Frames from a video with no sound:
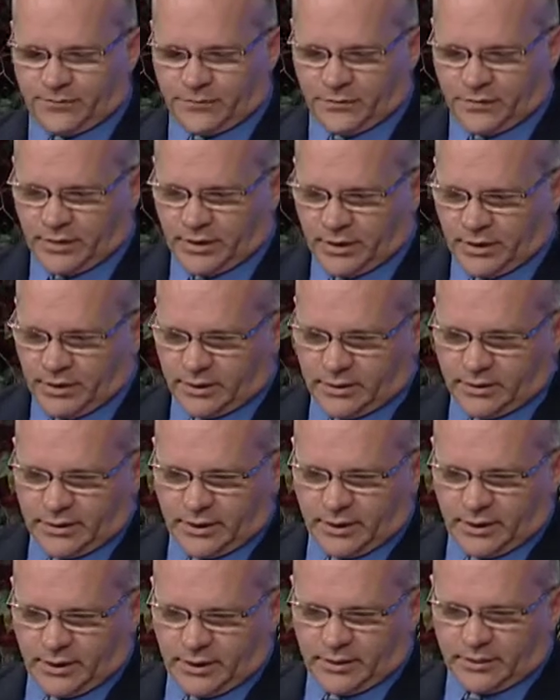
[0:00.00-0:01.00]

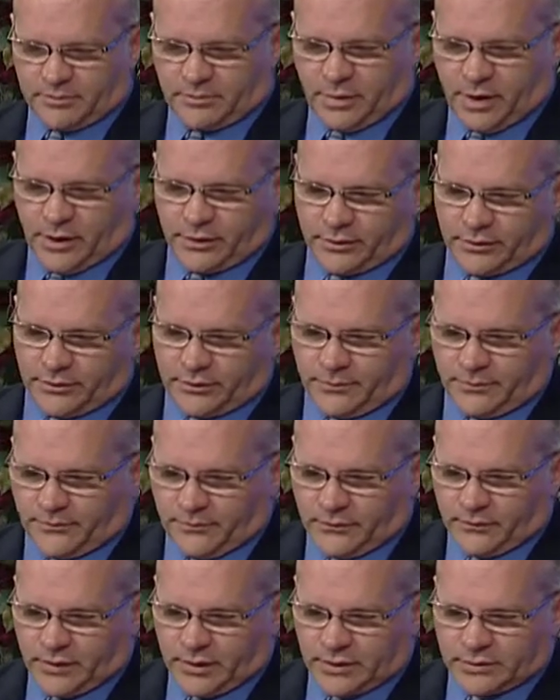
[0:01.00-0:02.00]
mother.
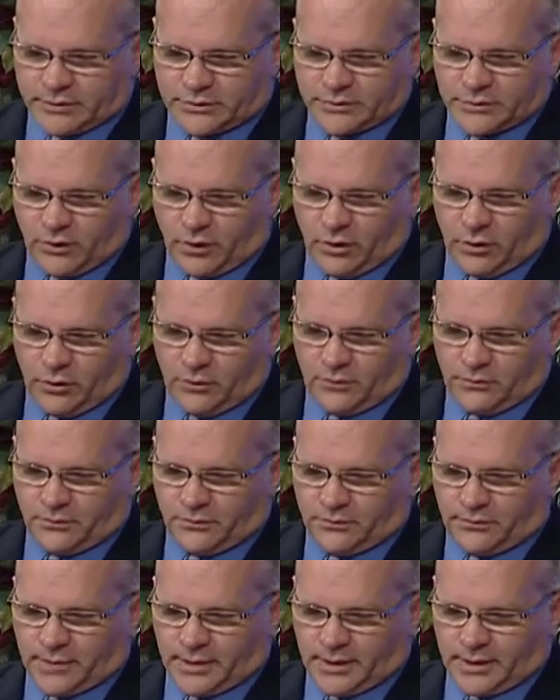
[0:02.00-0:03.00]
So
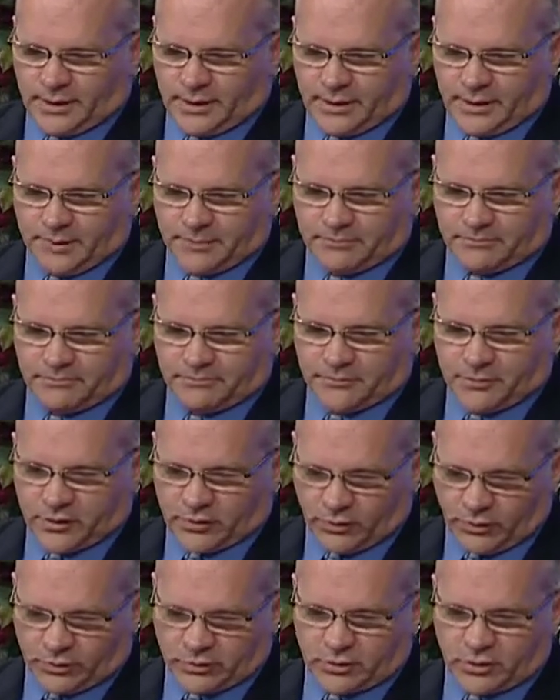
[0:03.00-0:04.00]
the
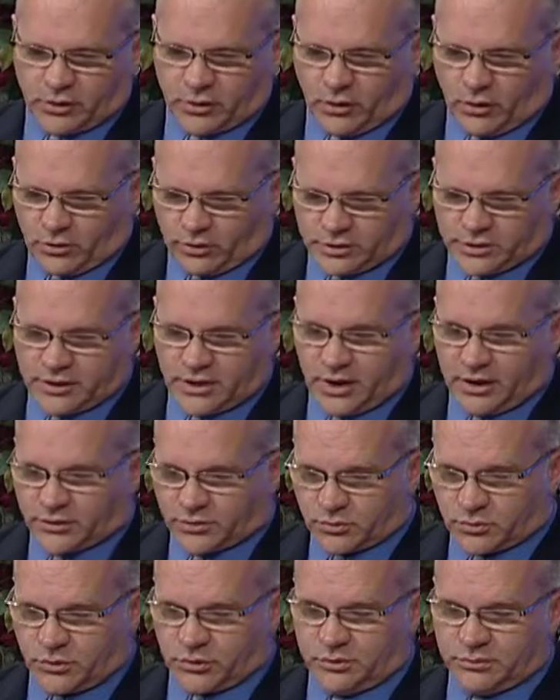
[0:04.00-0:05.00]
North Dakota judge
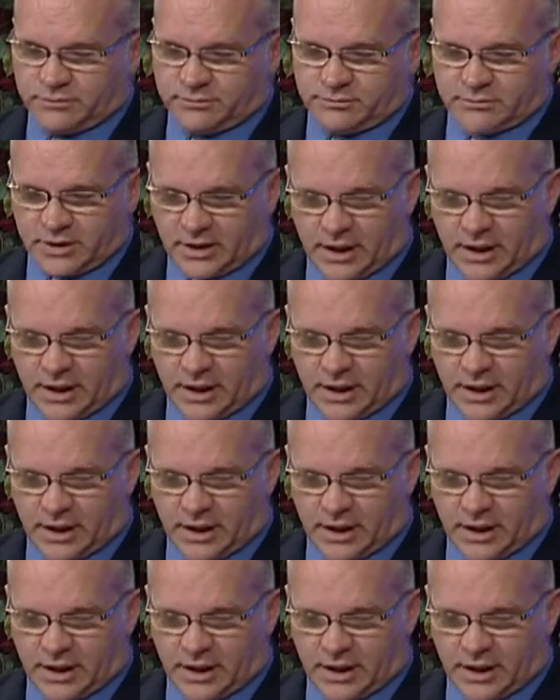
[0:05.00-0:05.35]
ruled,